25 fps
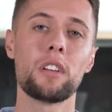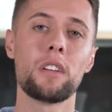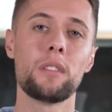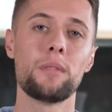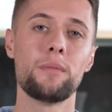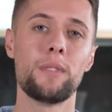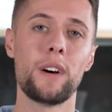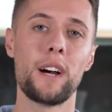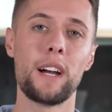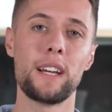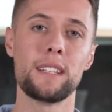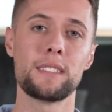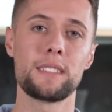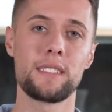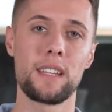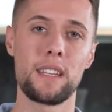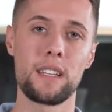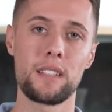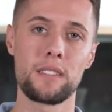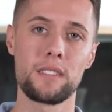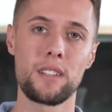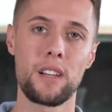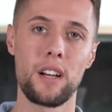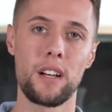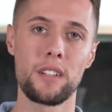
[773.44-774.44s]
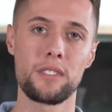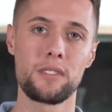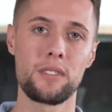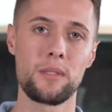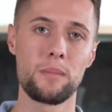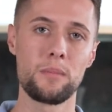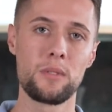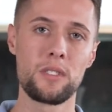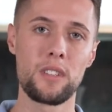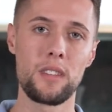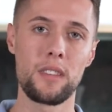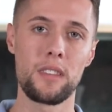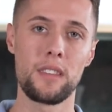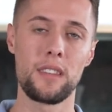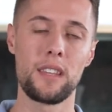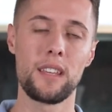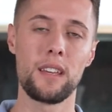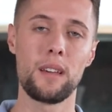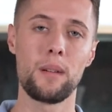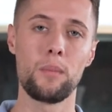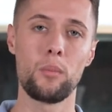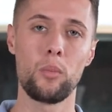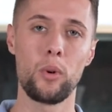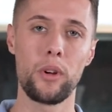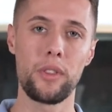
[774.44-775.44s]
a device that is custom to
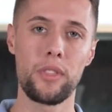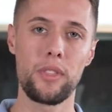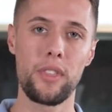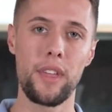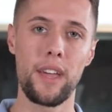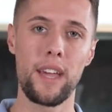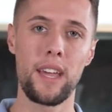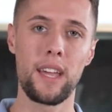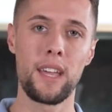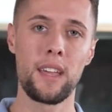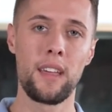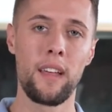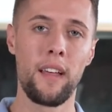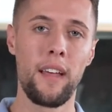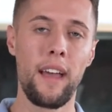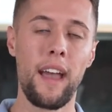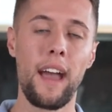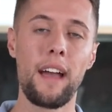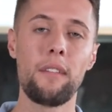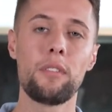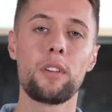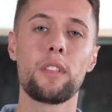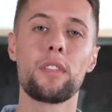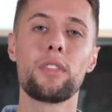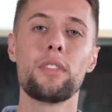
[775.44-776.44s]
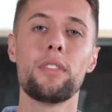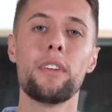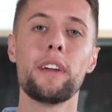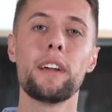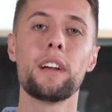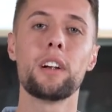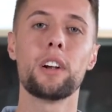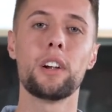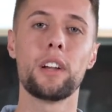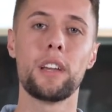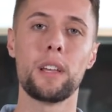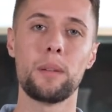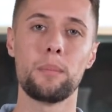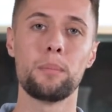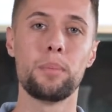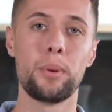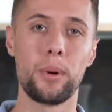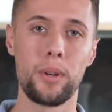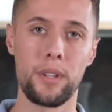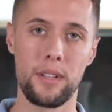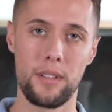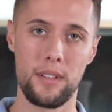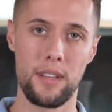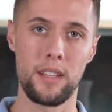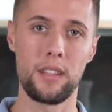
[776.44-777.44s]
them, having their
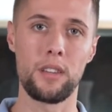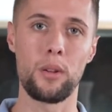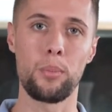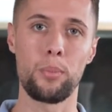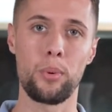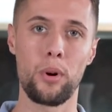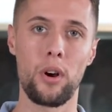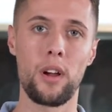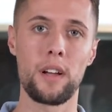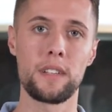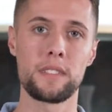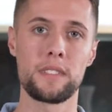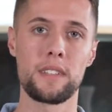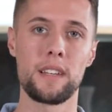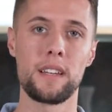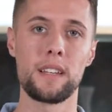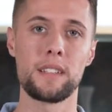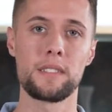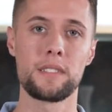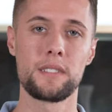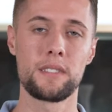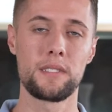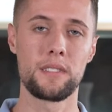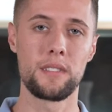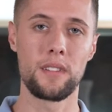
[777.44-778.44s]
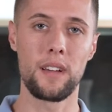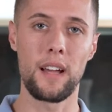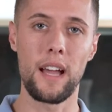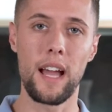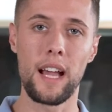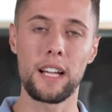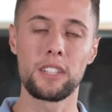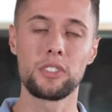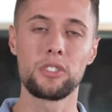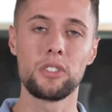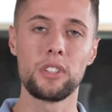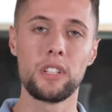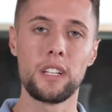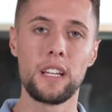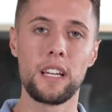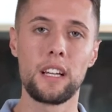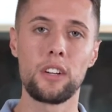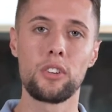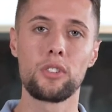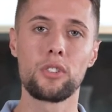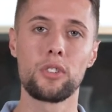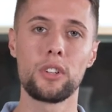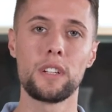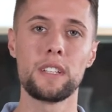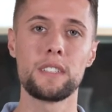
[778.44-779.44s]
input in the process actually
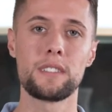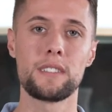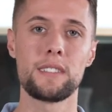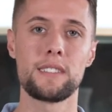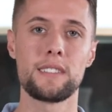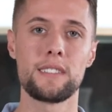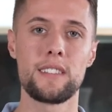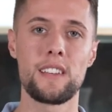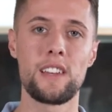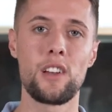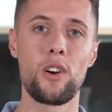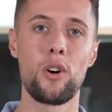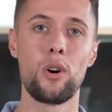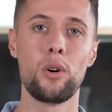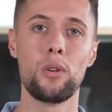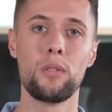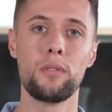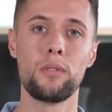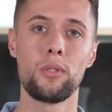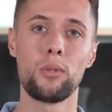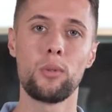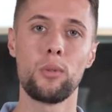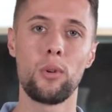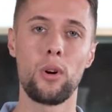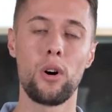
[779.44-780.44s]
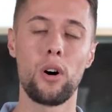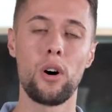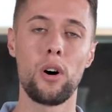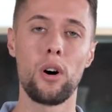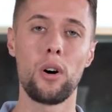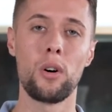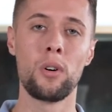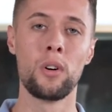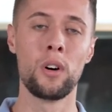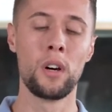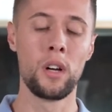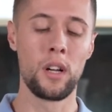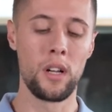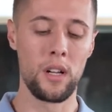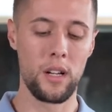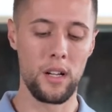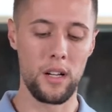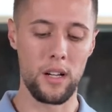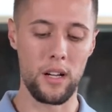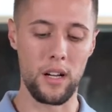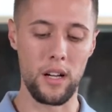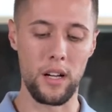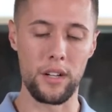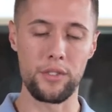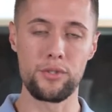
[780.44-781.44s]
increases the overall
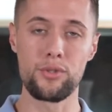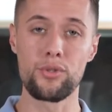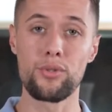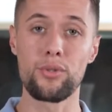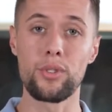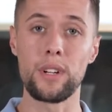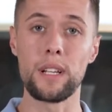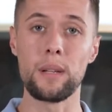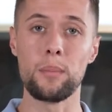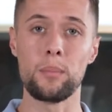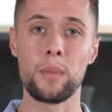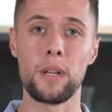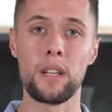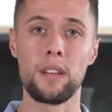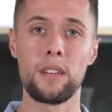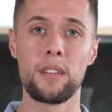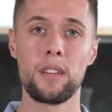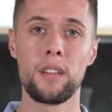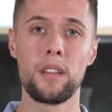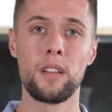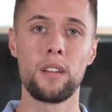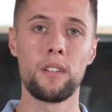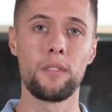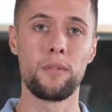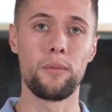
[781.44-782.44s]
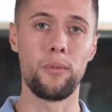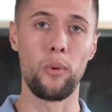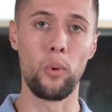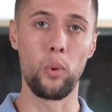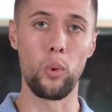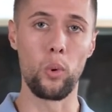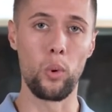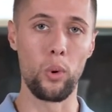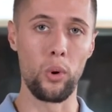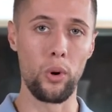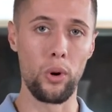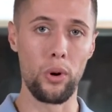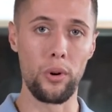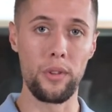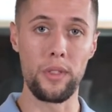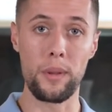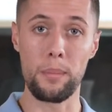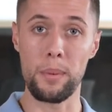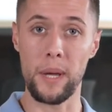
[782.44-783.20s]
treatment for the